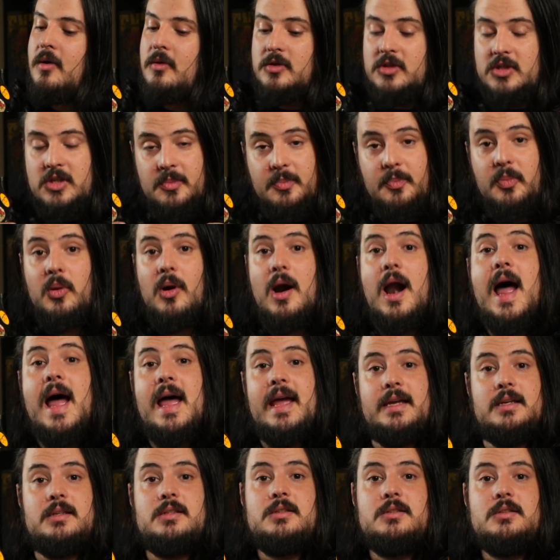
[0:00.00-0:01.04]

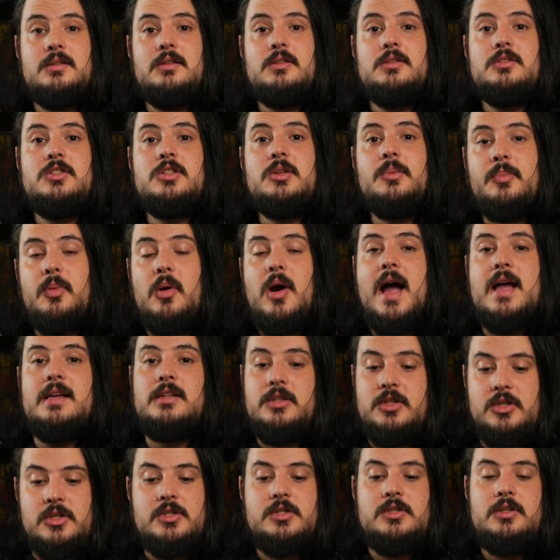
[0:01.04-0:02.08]
Surprise! Surprise!
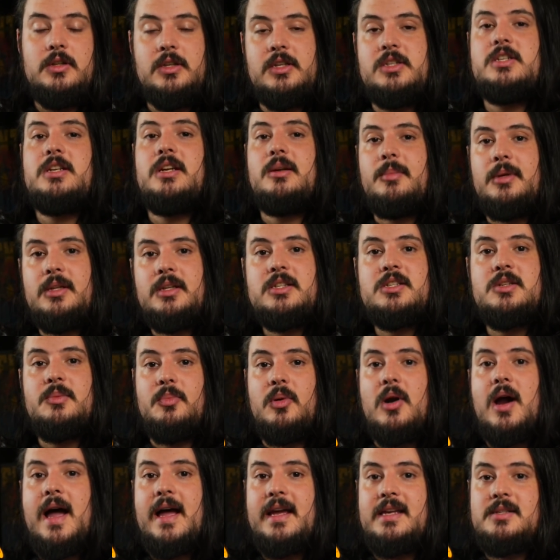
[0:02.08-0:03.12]
le legitimately
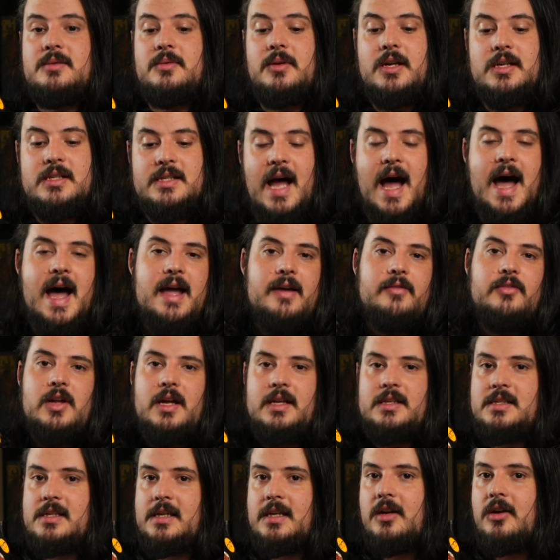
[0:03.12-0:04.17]
surprised because I have
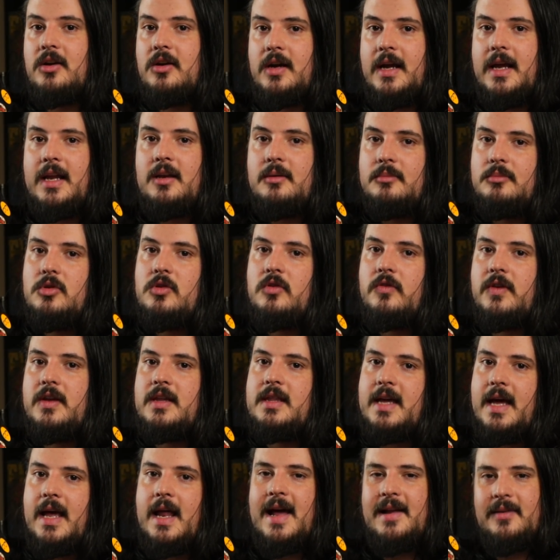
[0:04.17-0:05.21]
not seen her in a movie
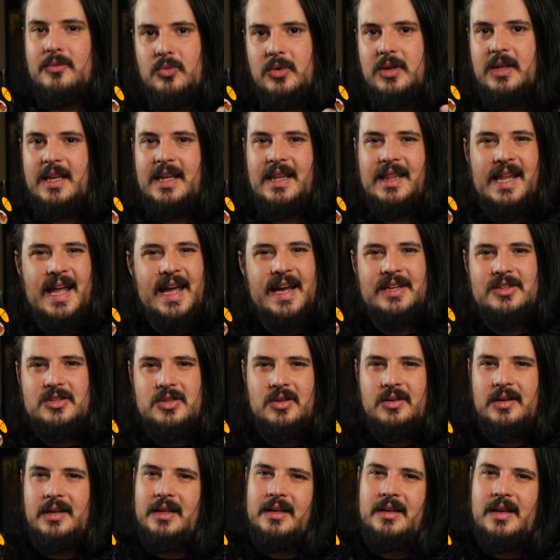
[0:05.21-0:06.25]
that I really liked
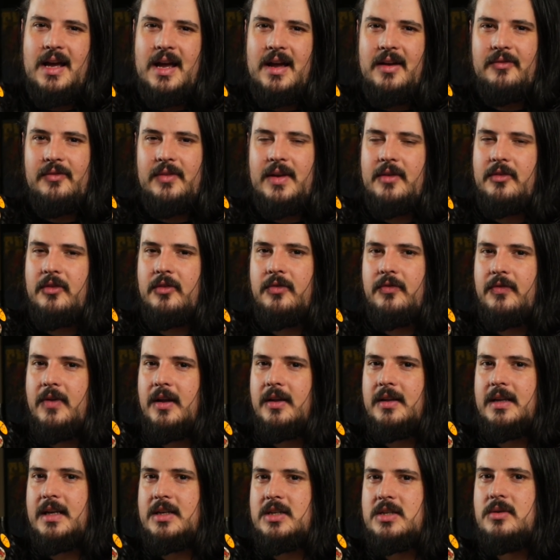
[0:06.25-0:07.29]
her in. I have never
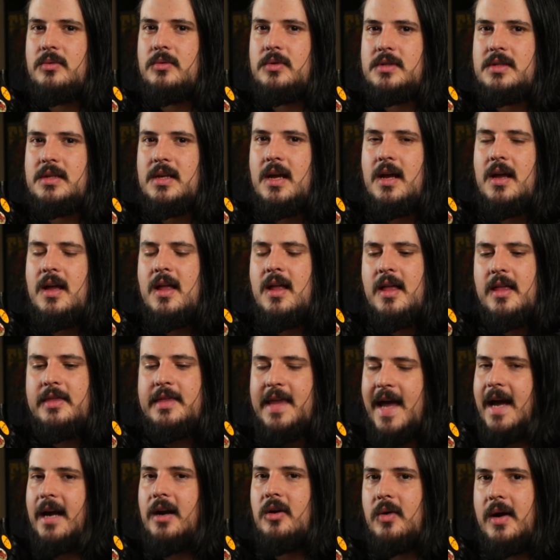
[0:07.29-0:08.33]
felt like she was
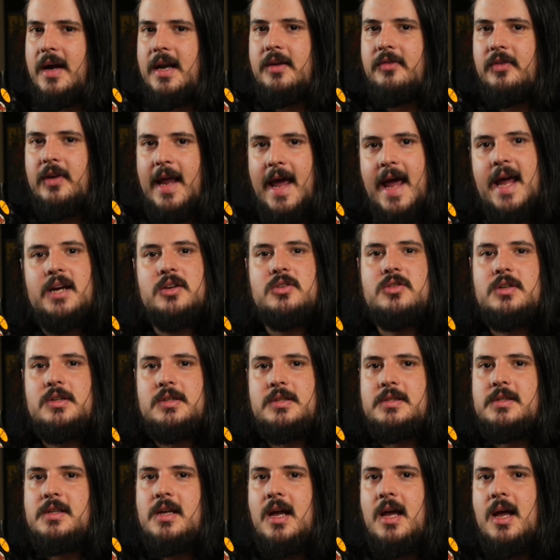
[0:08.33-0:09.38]
that great of an
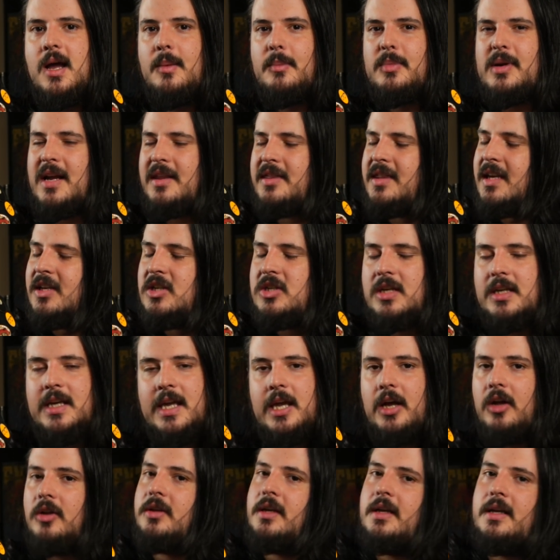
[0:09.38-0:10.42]
actress but I think she
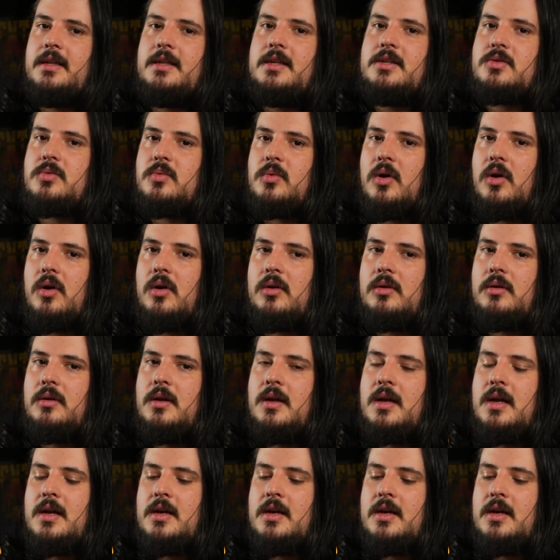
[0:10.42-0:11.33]
killed it in this role.